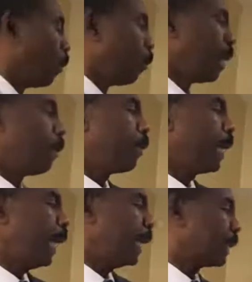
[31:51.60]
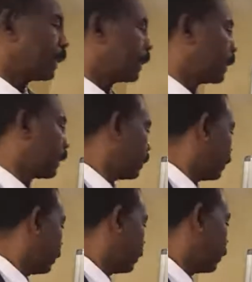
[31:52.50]
What about x?
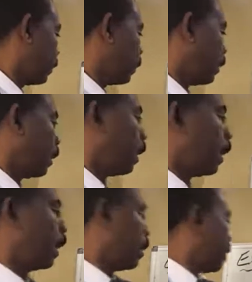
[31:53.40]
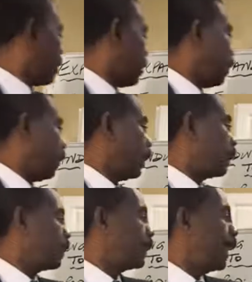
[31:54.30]
There is